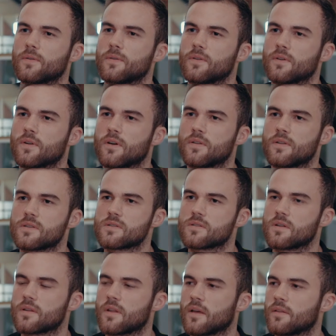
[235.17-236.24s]
You know,
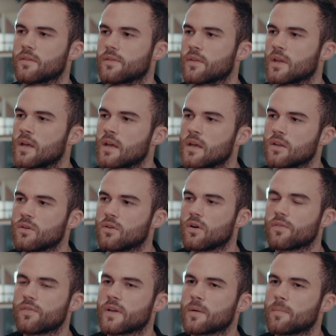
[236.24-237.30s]
you've got
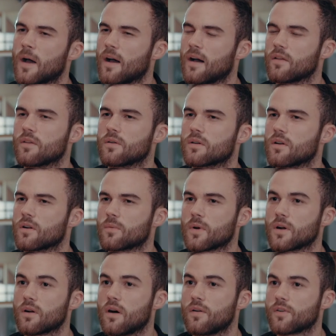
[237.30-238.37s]
to think about how they're going to
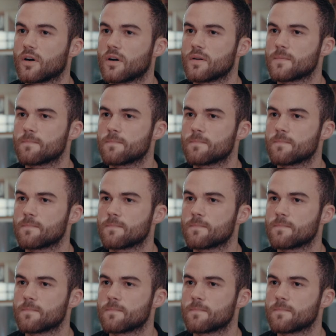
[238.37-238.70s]
recover,